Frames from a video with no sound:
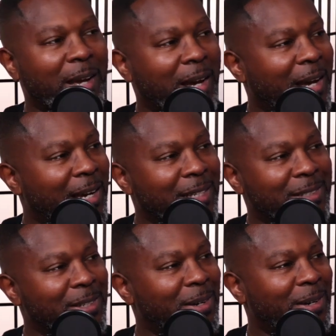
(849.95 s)

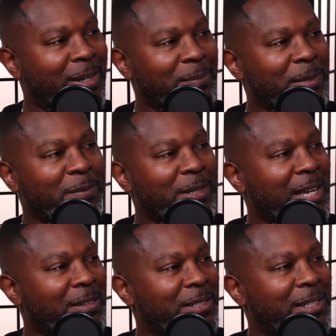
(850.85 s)
eyes are. Even
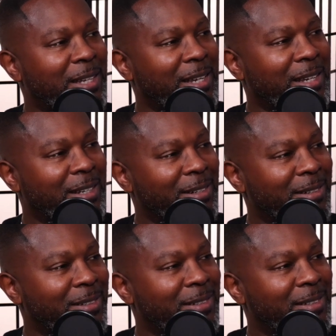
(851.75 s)
now today,
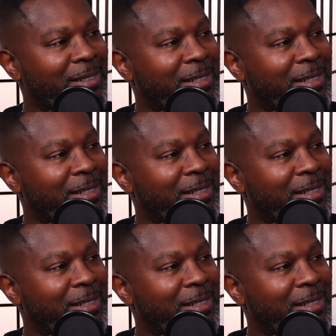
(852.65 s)
girl.